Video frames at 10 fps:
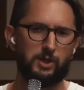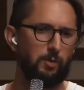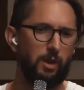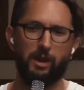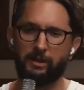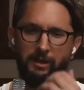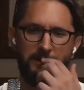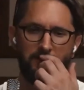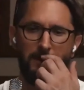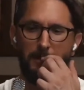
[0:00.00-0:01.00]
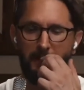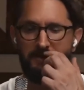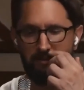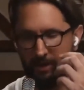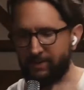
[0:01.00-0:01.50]

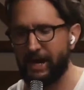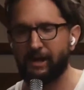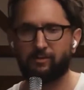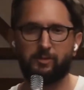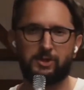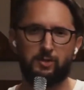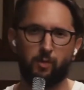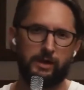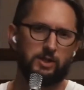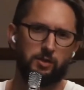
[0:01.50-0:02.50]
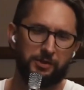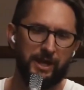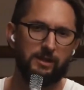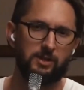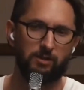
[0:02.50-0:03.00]
Let me ask what you, what did you
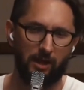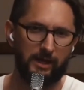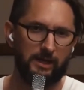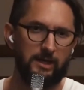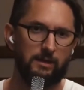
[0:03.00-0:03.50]
think? Do you like it?